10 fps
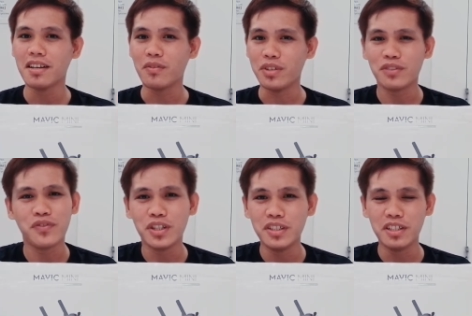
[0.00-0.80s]
Without
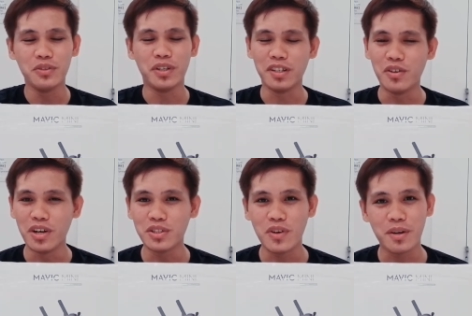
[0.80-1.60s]
further ado, we're
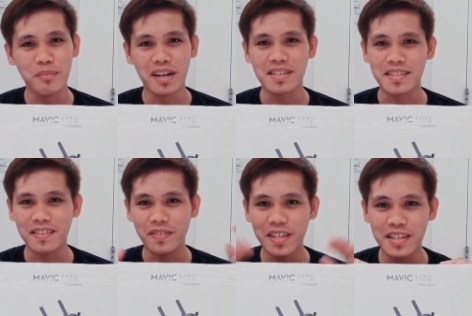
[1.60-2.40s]
going to unbox
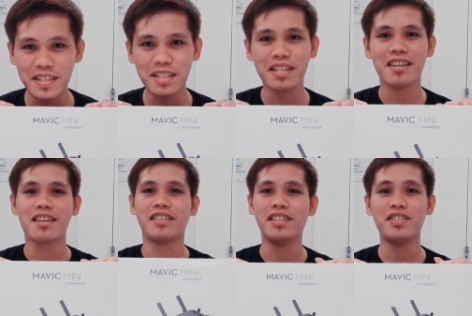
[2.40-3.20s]
this
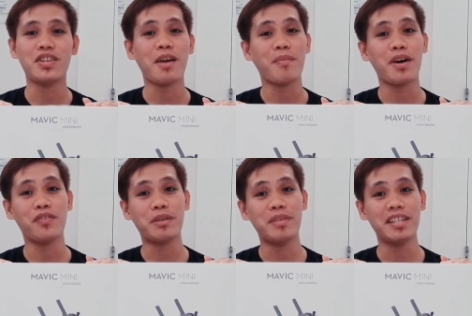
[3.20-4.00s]
DJI
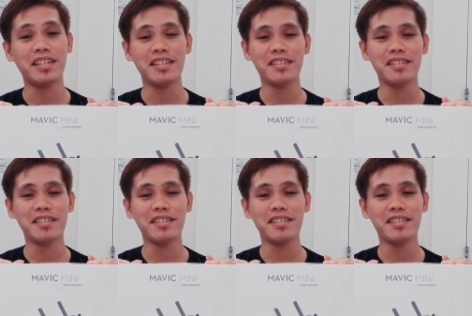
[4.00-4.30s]
MAVIC Mini.